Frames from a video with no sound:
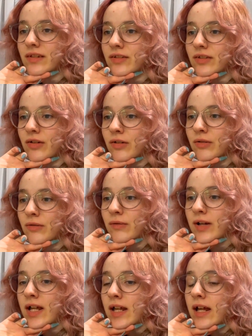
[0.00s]

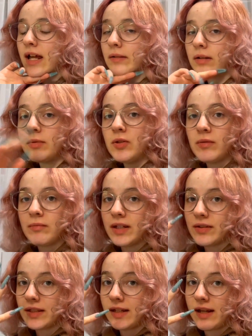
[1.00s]
So I'm gonna be doing my
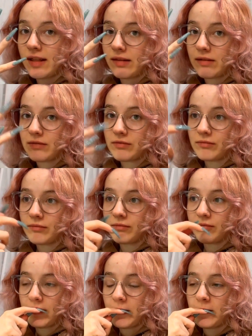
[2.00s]
nails today though
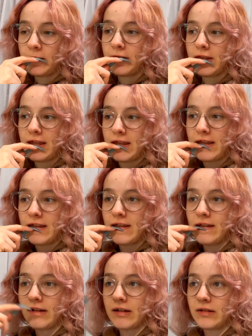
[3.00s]
with the
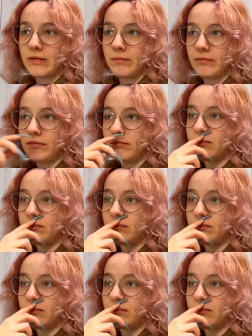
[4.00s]
um,